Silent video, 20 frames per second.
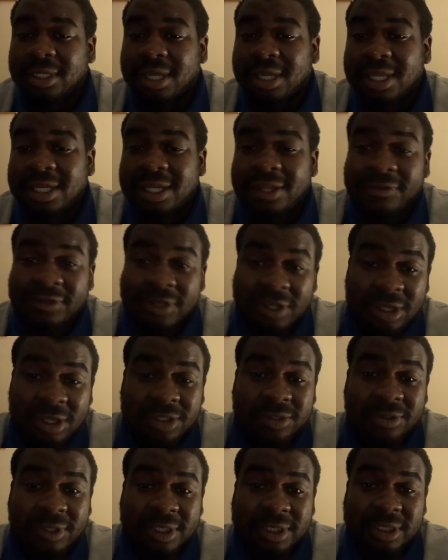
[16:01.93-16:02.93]
And even
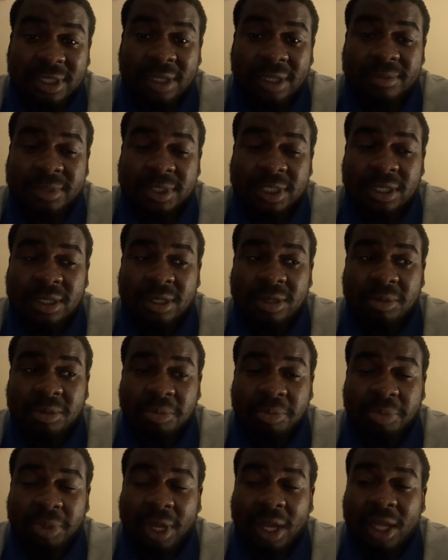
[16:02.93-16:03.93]
Ozil at times.
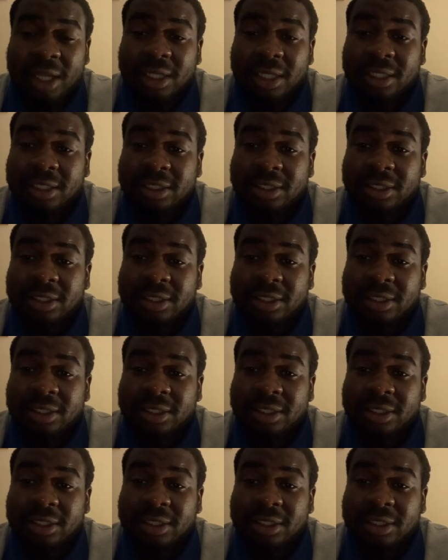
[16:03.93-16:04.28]
But